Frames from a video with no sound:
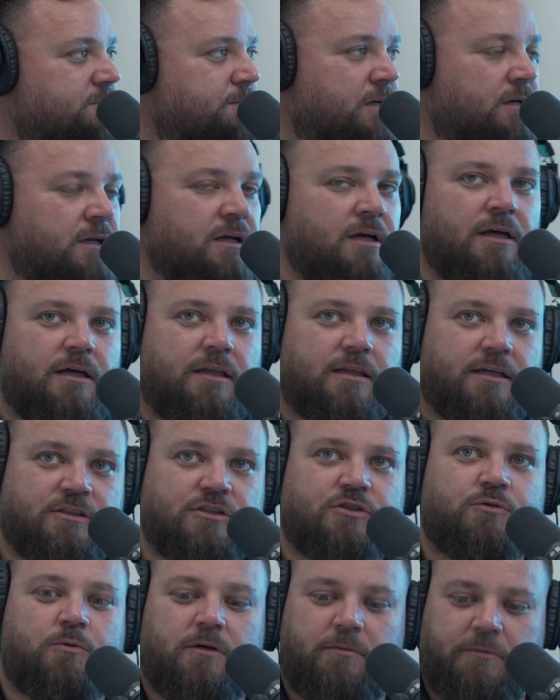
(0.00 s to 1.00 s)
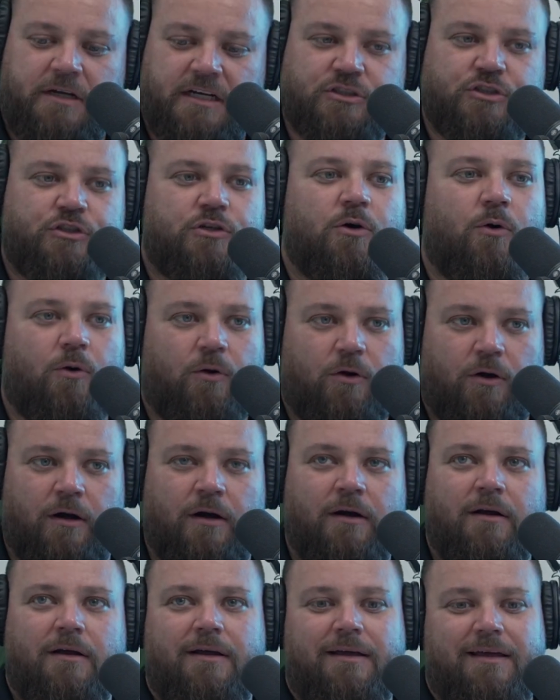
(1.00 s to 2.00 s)
But they just want to make
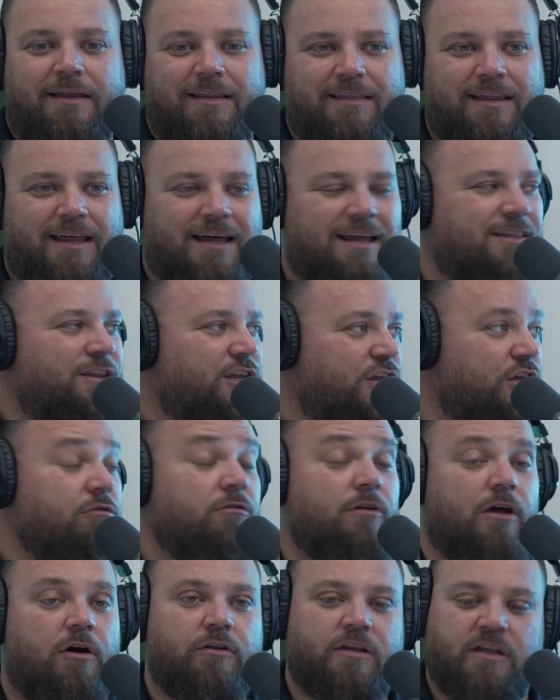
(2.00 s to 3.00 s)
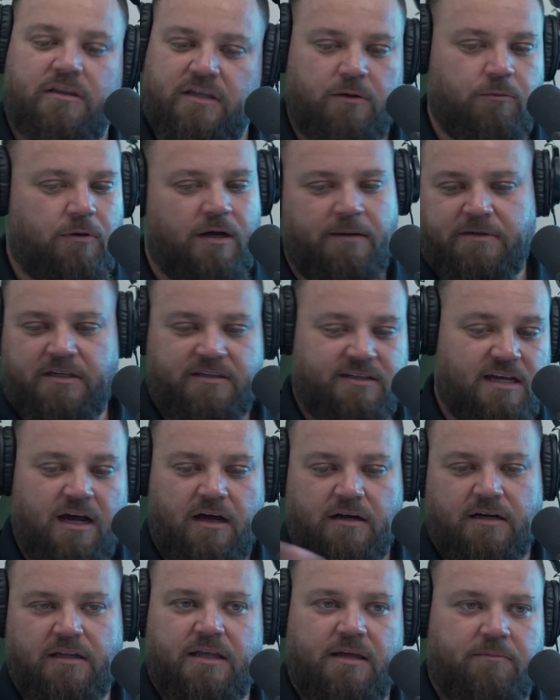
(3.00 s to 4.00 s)
sure that they wiped it
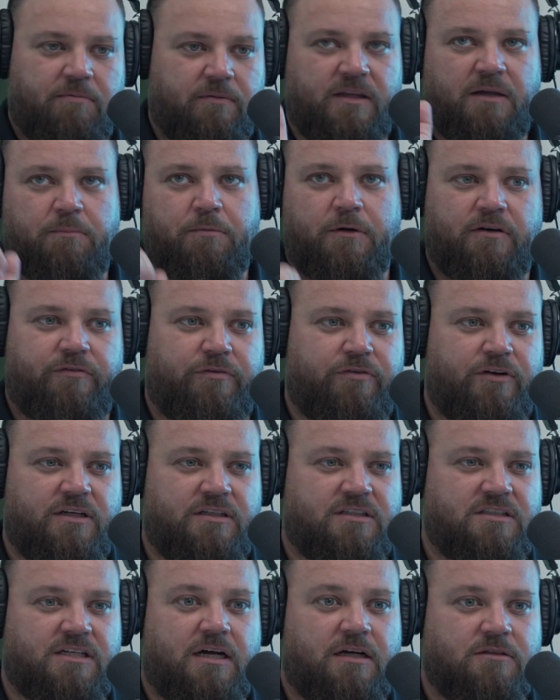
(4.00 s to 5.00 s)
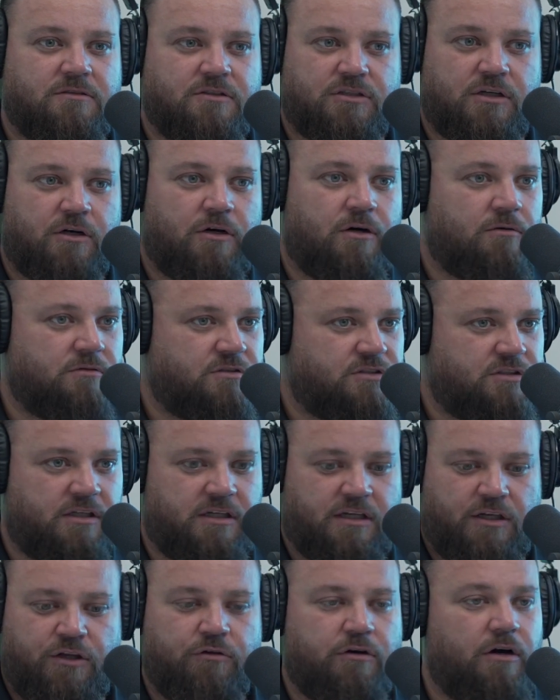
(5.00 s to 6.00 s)
down and they put it face down, so
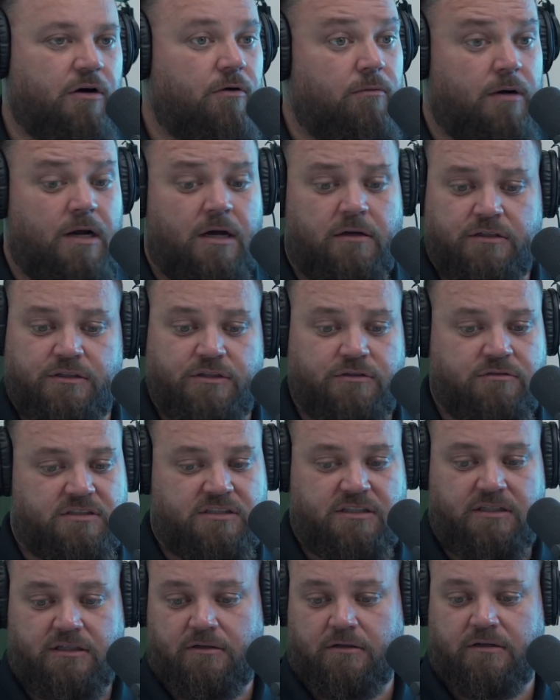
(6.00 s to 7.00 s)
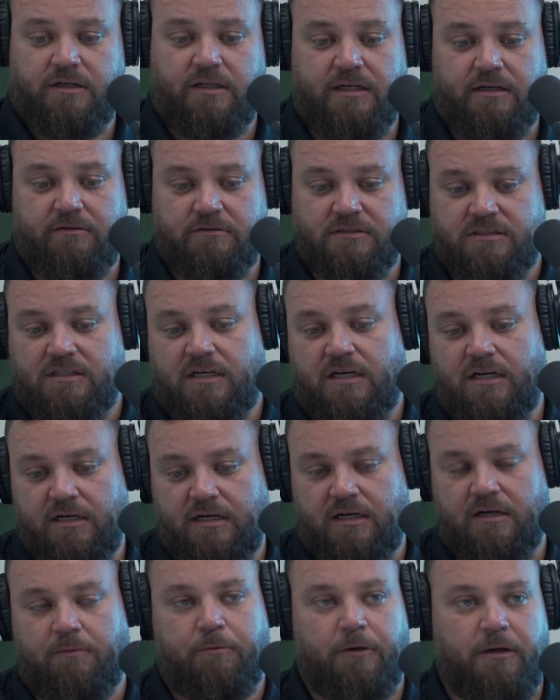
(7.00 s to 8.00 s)
that you go around and you see, okay, that was done,
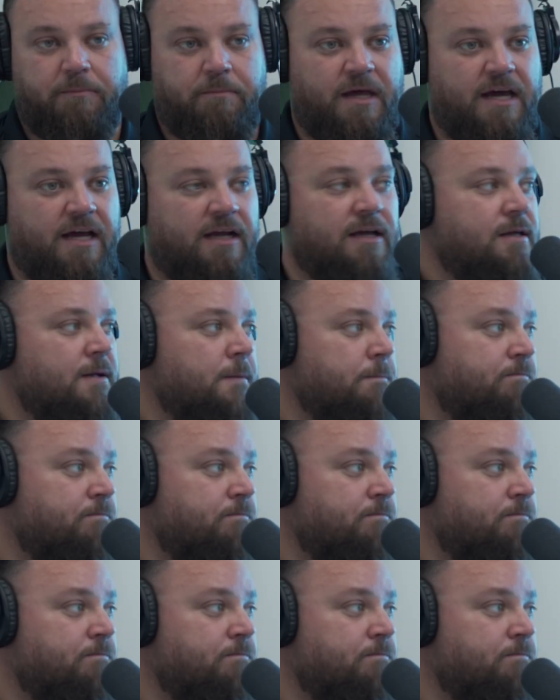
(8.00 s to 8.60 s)
and I'll put it back.